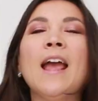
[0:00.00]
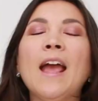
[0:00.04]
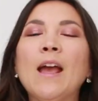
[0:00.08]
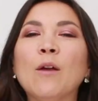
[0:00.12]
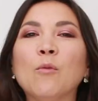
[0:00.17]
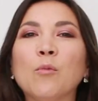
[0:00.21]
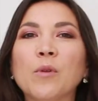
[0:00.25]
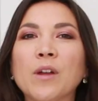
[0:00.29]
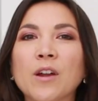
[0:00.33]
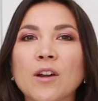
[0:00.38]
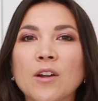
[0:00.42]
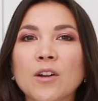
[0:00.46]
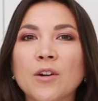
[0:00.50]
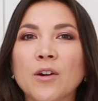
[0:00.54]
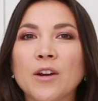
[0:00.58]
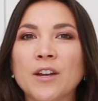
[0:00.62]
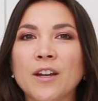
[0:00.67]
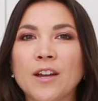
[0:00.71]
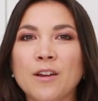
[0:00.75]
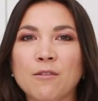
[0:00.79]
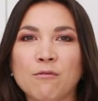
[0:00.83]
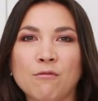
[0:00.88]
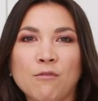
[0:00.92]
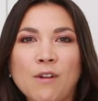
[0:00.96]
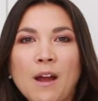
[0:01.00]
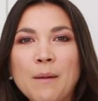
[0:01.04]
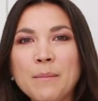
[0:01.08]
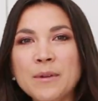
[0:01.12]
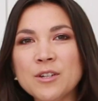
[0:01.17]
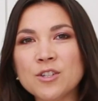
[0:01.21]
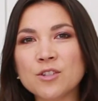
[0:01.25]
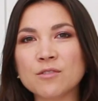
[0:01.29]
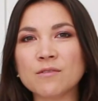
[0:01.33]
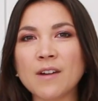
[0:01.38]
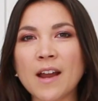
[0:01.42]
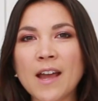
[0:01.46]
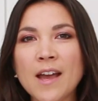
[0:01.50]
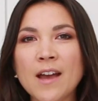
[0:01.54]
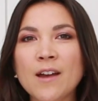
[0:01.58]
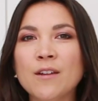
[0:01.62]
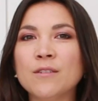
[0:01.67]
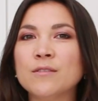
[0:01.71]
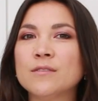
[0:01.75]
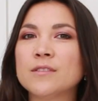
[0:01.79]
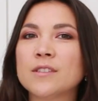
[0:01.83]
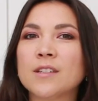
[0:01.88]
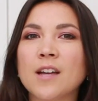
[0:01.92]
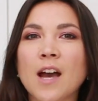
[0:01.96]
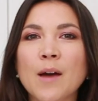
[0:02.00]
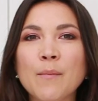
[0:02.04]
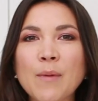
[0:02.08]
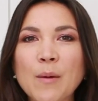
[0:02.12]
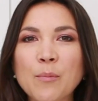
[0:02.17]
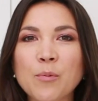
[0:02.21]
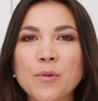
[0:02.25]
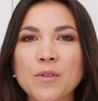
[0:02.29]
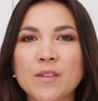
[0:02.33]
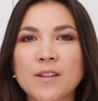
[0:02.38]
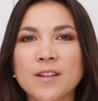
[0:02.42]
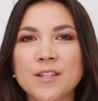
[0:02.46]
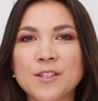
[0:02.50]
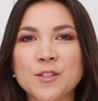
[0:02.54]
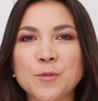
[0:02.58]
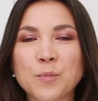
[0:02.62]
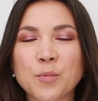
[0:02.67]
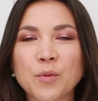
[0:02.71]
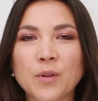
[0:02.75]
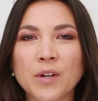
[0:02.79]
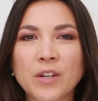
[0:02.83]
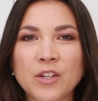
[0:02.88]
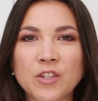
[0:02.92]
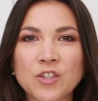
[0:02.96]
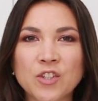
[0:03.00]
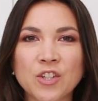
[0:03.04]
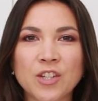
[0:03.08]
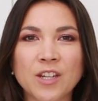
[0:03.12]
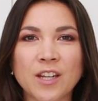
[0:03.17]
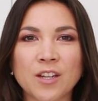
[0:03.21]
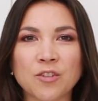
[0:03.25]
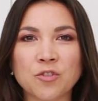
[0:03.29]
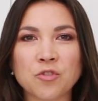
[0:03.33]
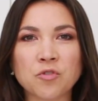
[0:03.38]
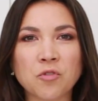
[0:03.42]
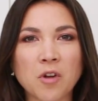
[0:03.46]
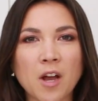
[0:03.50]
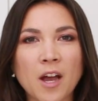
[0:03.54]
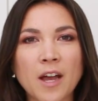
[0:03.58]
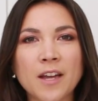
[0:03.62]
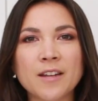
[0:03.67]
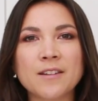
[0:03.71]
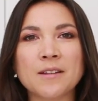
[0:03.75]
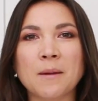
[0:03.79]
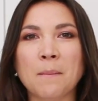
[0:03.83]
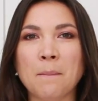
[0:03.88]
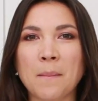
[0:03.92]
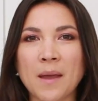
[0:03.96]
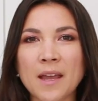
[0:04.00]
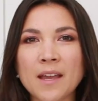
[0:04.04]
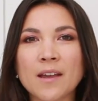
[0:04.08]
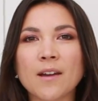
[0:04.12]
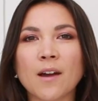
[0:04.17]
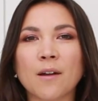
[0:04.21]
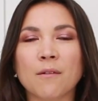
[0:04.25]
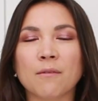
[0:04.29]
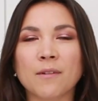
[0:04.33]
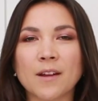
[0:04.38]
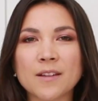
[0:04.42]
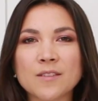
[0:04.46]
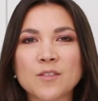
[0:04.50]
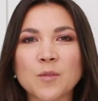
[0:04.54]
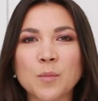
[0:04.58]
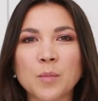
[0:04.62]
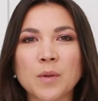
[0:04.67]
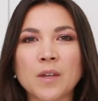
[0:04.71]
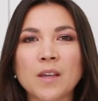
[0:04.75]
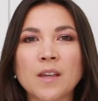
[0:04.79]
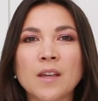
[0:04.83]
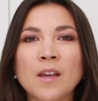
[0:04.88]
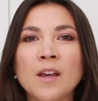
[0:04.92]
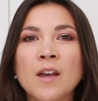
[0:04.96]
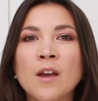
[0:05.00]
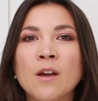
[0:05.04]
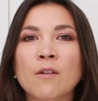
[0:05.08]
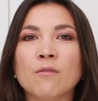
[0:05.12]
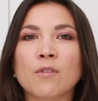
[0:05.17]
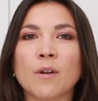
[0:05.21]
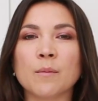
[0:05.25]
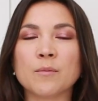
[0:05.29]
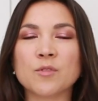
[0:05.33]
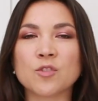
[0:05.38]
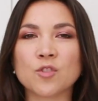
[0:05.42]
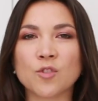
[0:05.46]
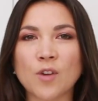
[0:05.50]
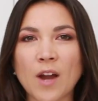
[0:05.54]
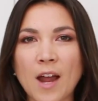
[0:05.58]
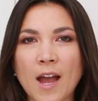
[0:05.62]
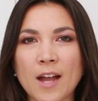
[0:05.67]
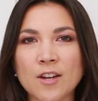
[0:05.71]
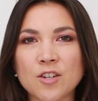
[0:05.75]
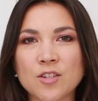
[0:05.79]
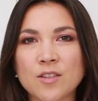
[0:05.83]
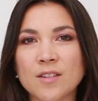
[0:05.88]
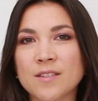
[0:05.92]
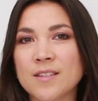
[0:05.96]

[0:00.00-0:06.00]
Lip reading: and we are going to rummage around, come up with an inspiration, and try to make a recipe from scratch.